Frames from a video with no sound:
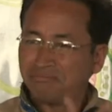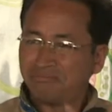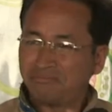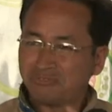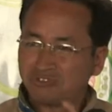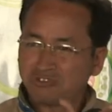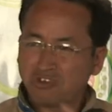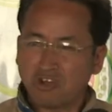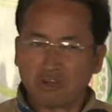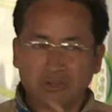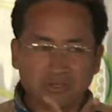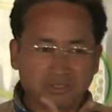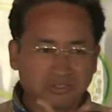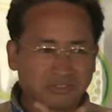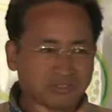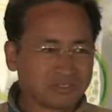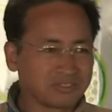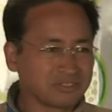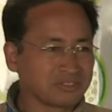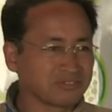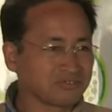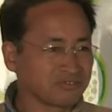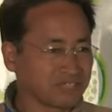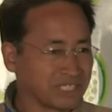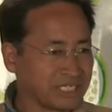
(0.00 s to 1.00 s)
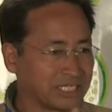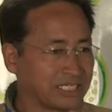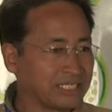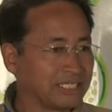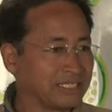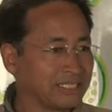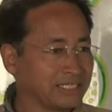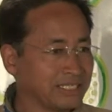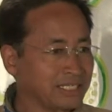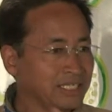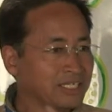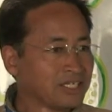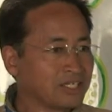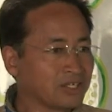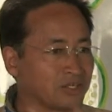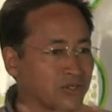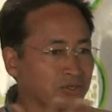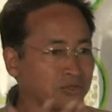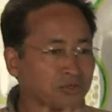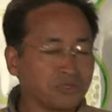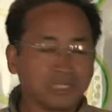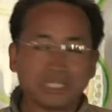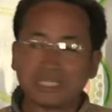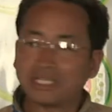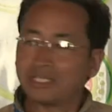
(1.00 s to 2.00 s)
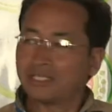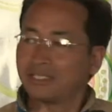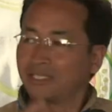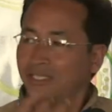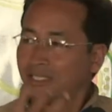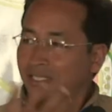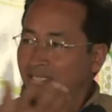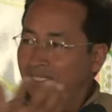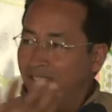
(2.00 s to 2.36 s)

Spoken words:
rocks, really, growing